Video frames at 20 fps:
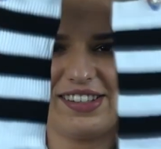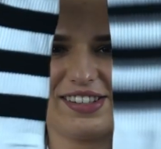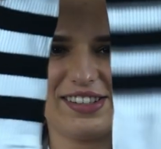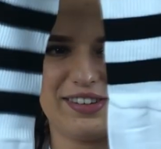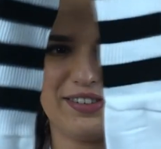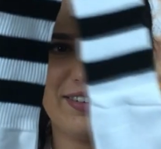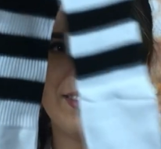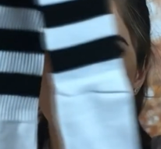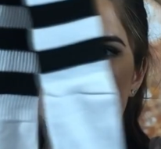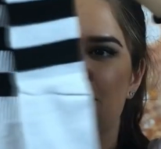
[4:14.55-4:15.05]

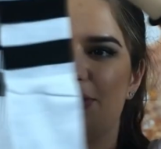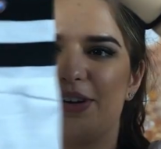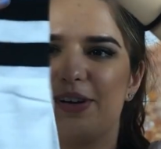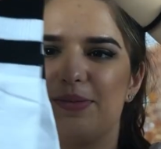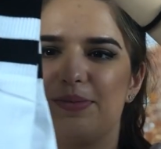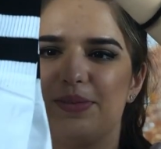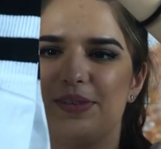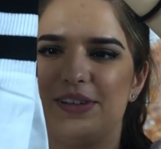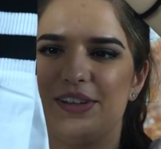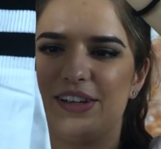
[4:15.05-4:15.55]
so
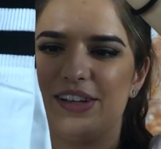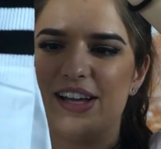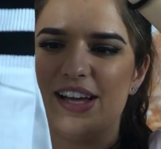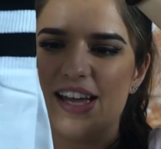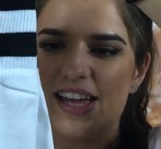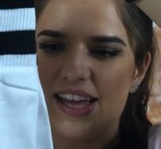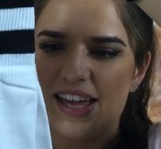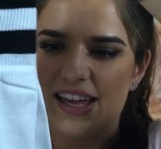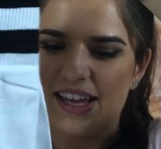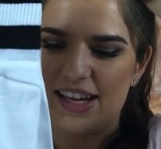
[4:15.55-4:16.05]
adorable.
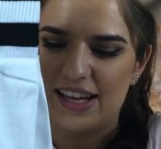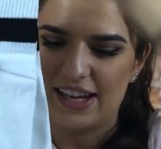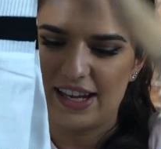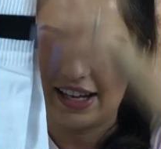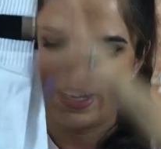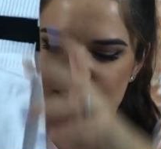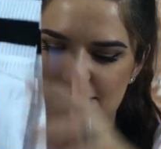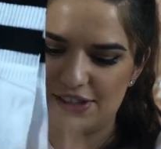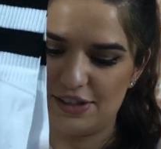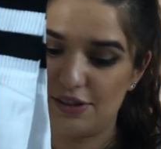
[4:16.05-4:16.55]

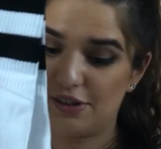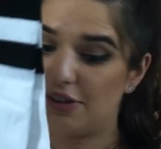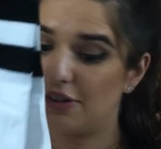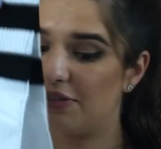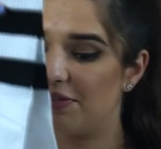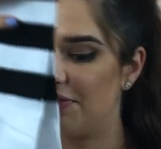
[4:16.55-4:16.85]
And you know, the